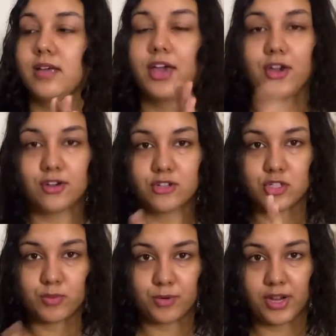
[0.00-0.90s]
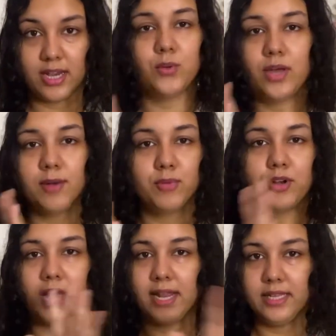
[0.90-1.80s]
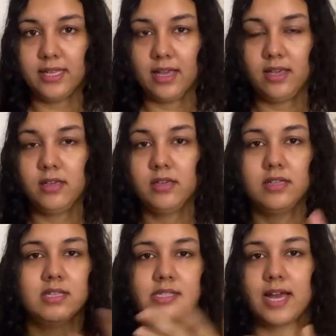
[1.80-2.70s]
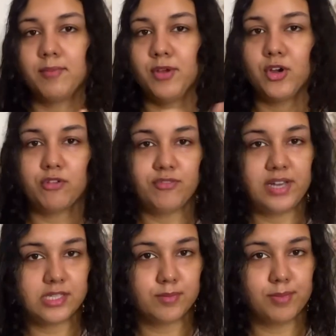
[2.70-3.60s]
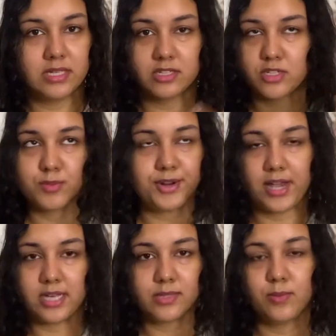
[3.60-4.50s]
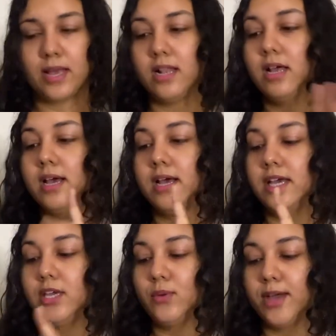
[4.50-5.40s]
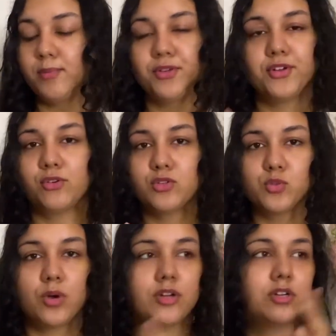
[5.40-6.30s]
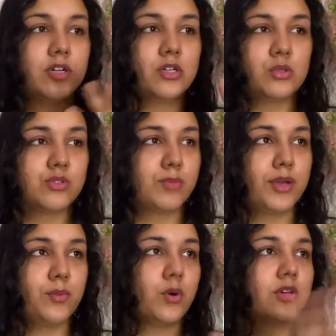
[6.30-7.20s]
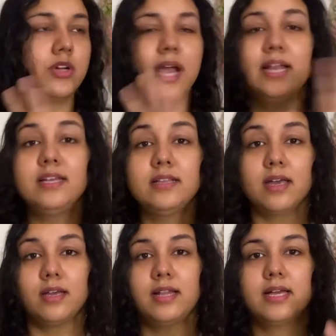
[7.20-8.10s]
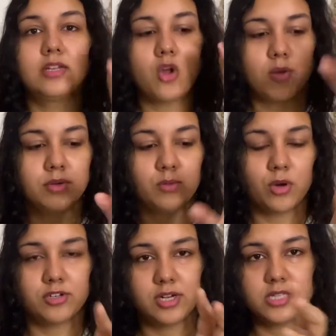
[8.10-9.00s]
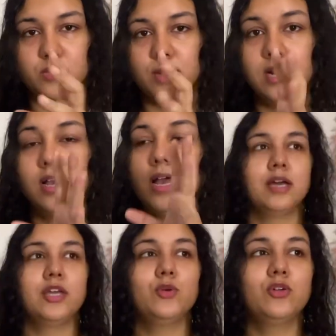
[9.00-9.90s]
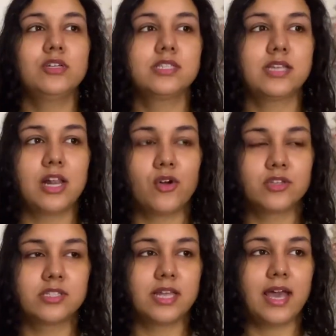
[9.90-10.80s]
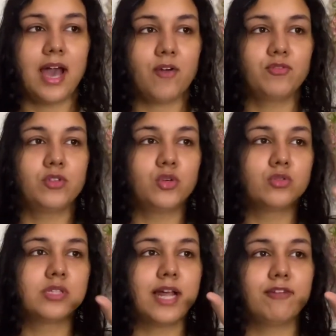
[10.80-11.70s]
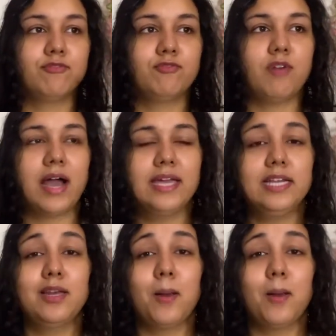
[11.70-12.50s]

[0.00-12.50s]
hair spray. You can put anything. This can be your face mist spray as well. You can put your rose water, rosemary water, anything, like normal water as well. You know the salons, they have those like fine